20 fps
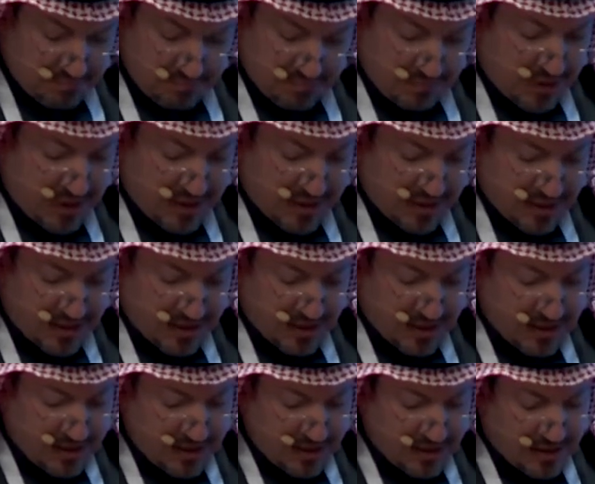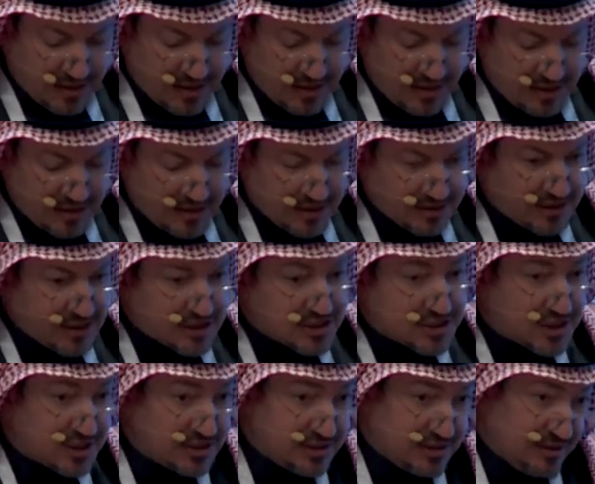In
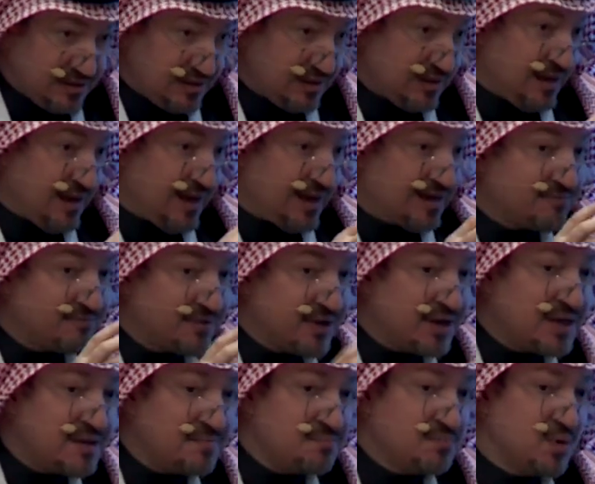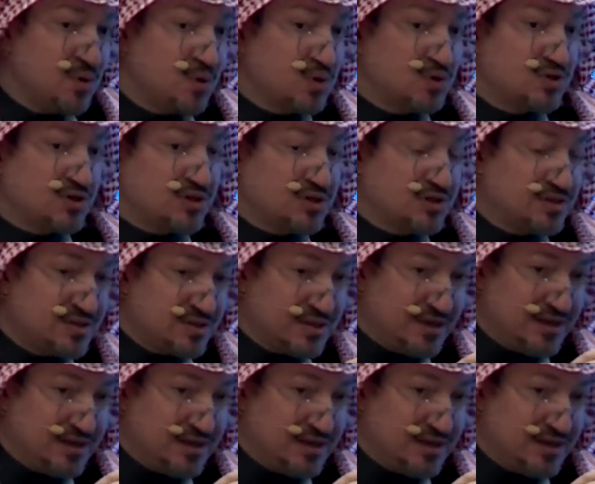addition, and very important,